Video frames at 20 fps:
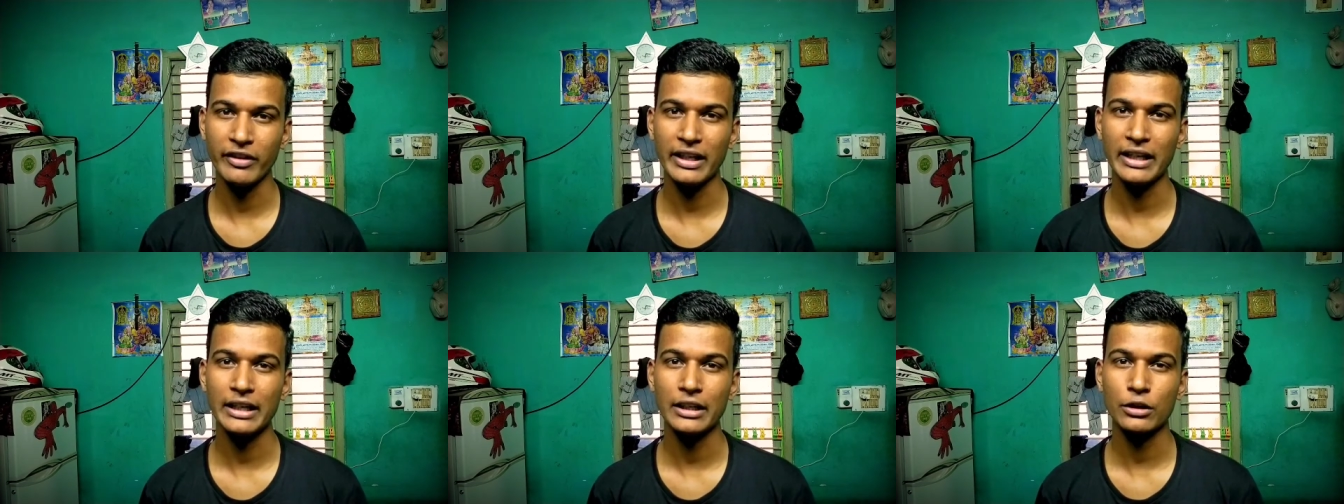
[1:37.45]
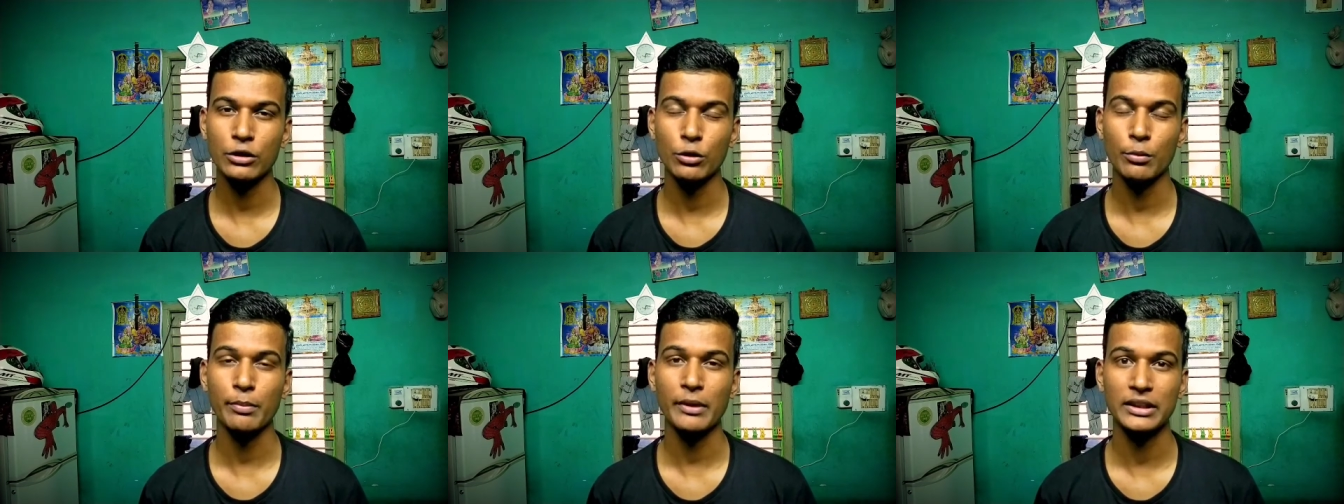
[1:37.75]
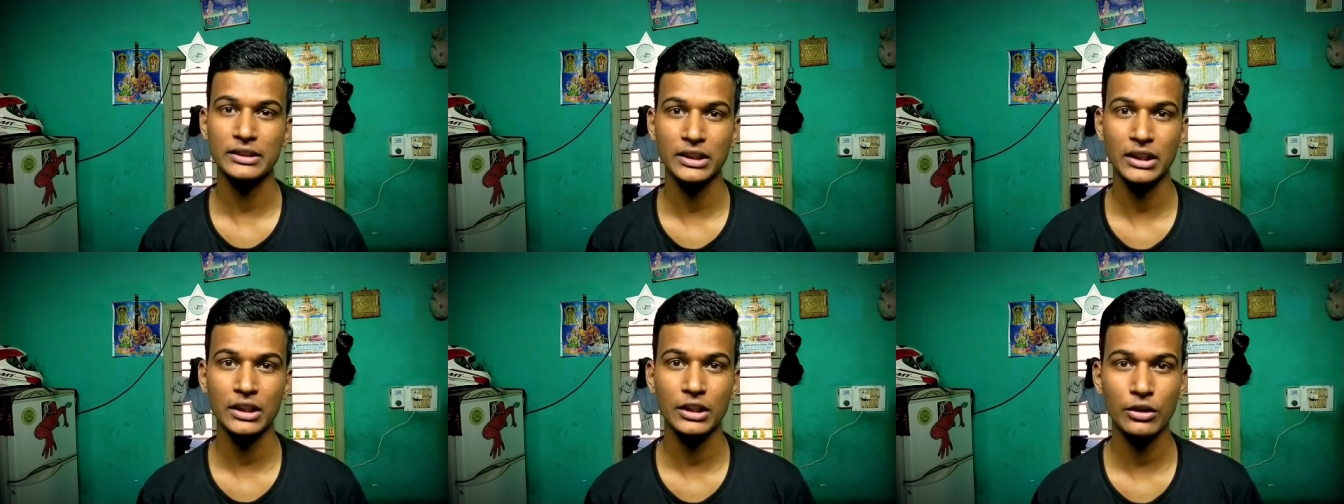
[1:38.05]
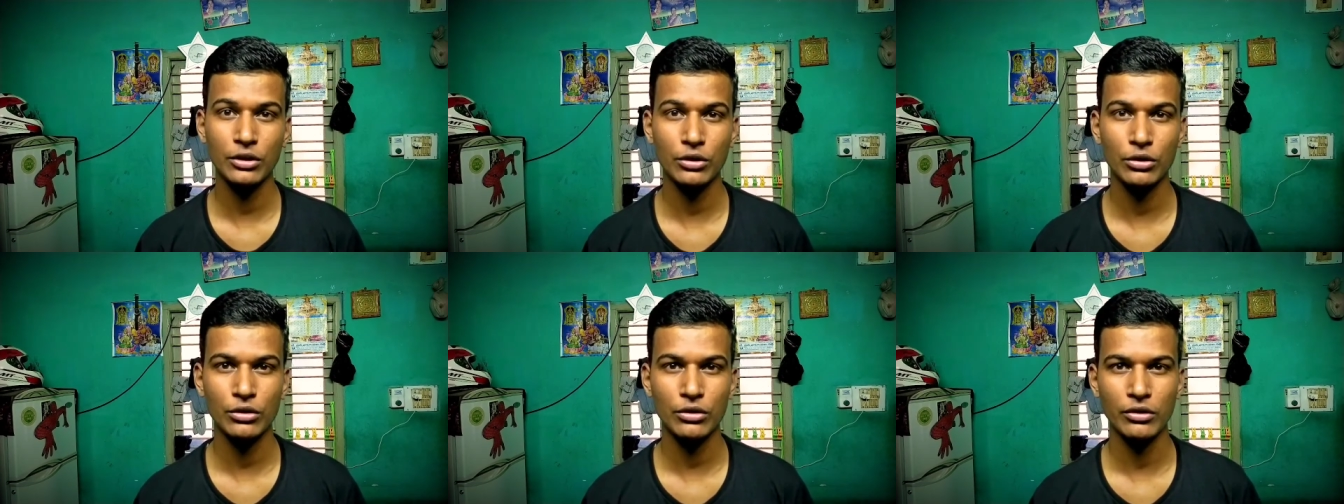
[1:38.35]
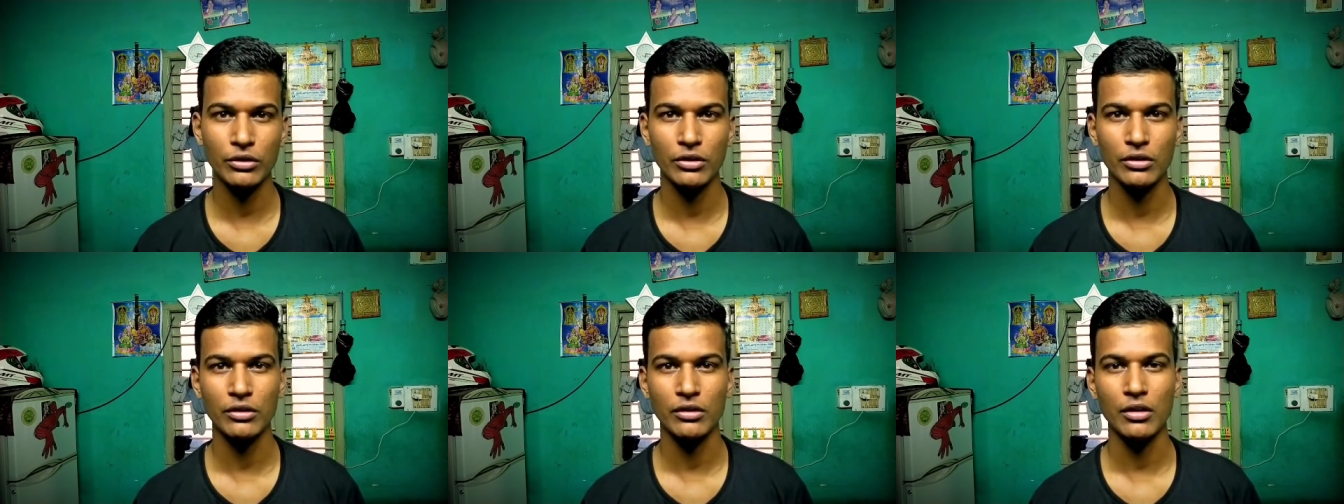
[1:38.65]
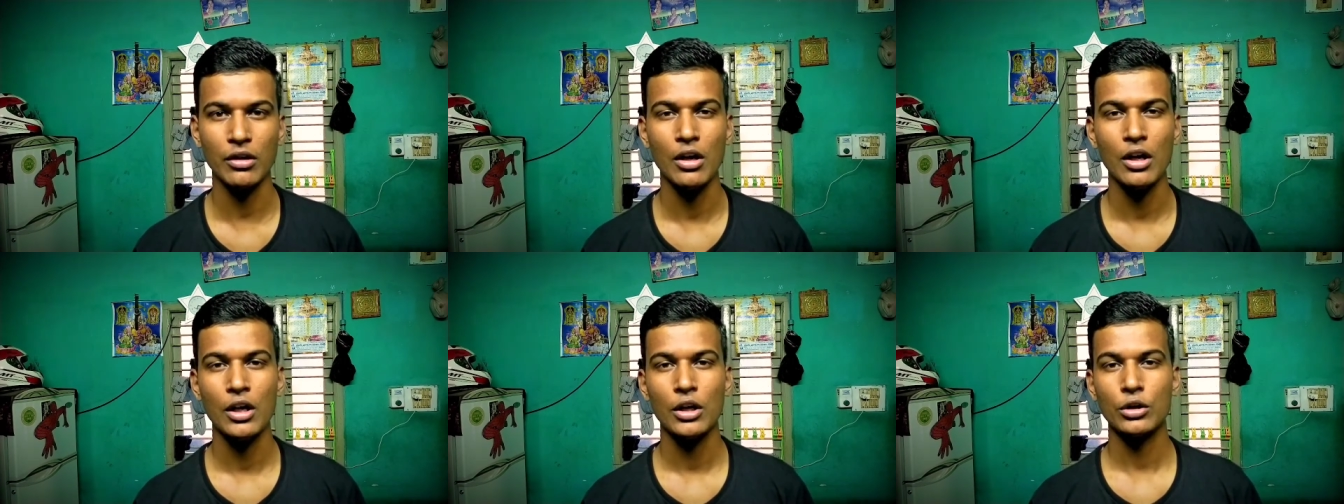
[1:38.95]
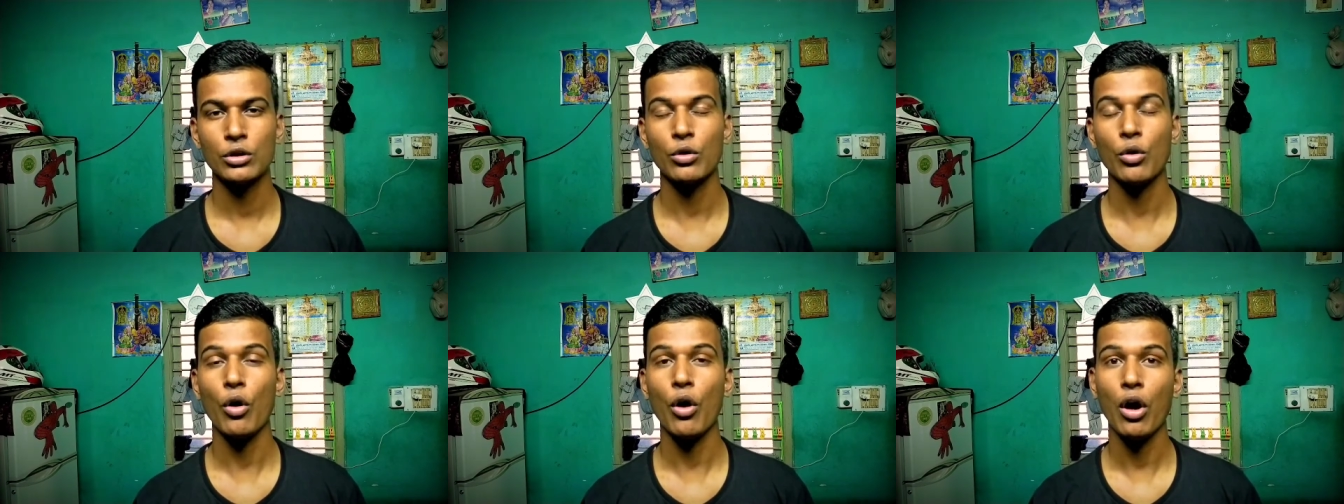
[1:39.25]
way to present uh,
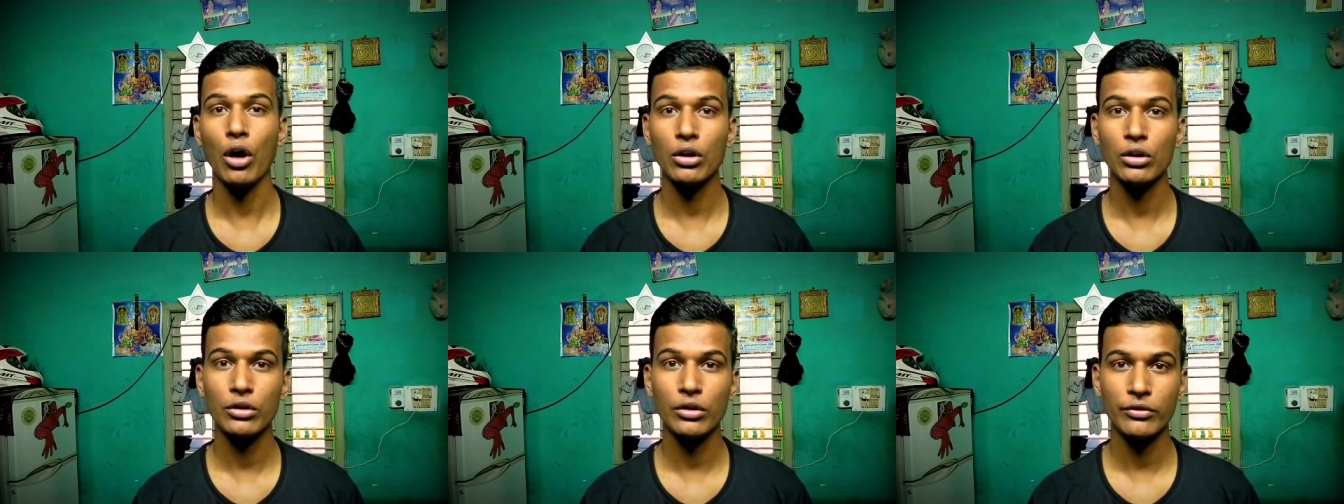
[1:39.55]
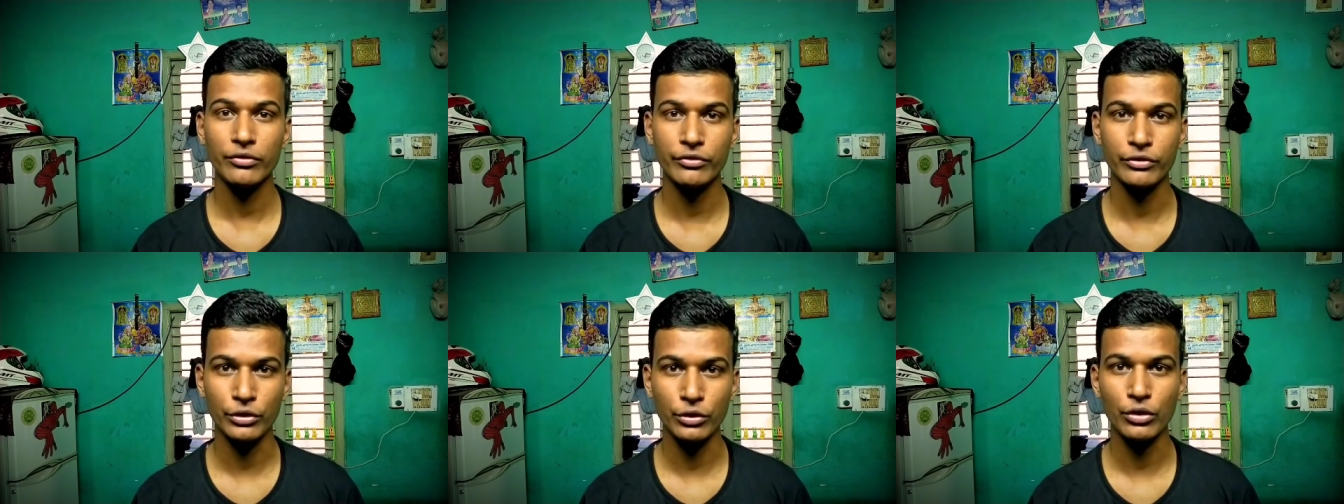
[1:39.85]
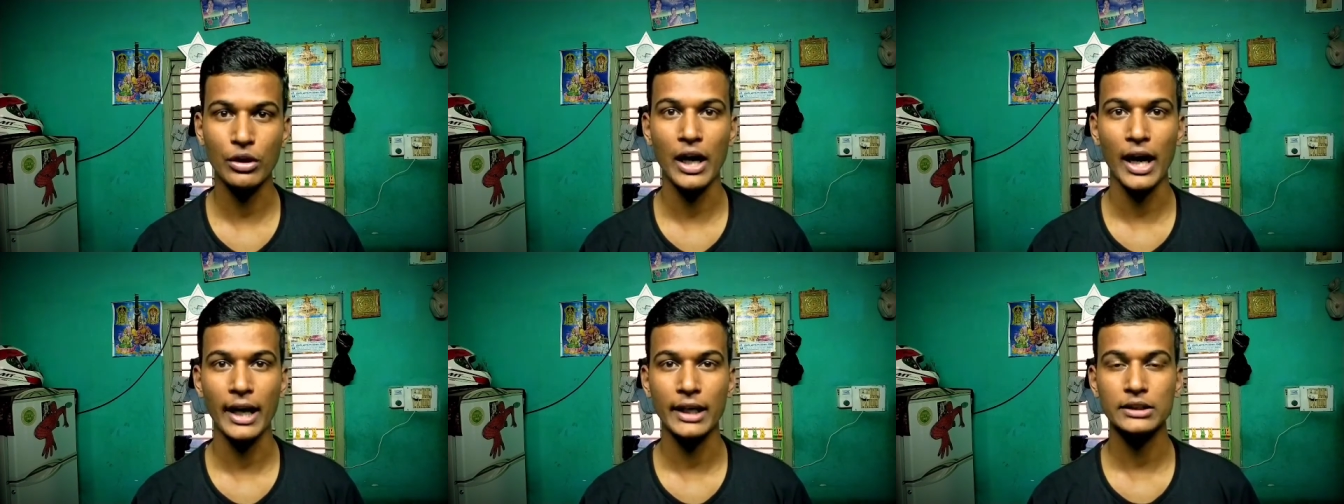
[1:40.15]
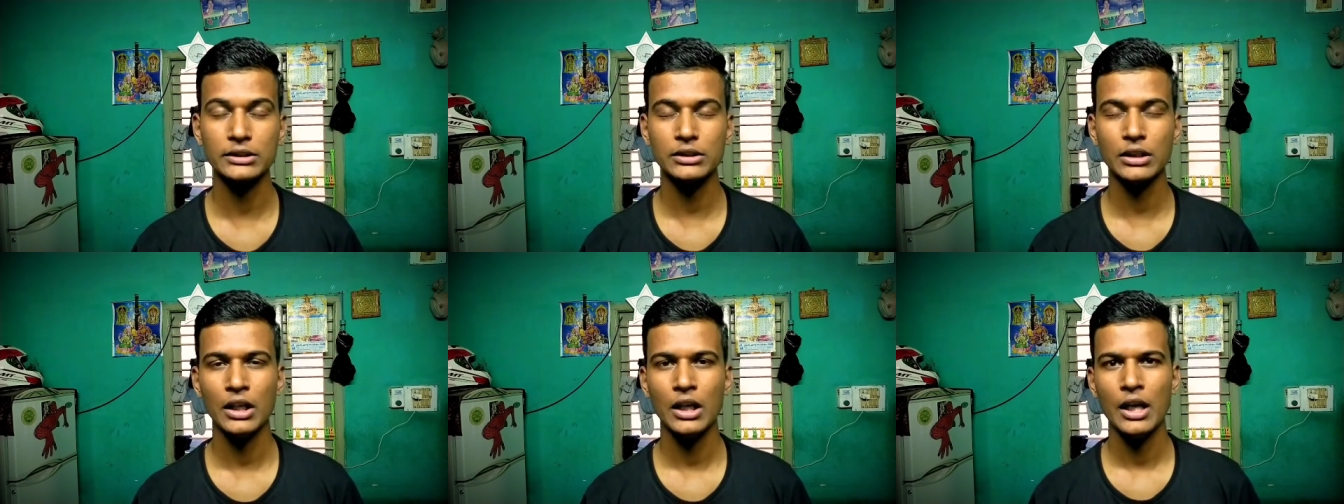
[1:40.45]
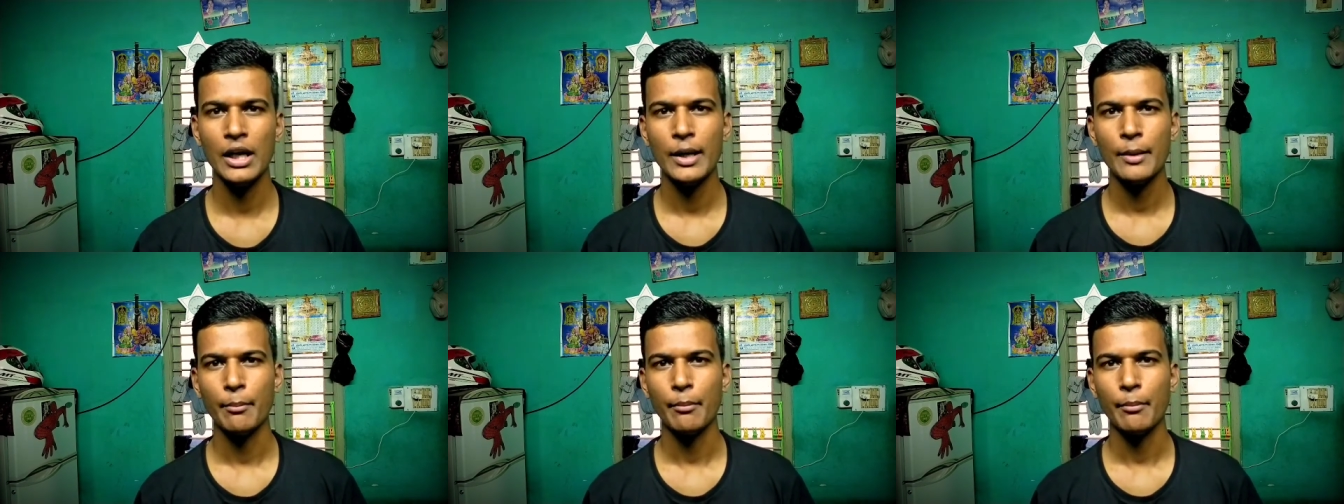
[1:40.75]
to all of you guys.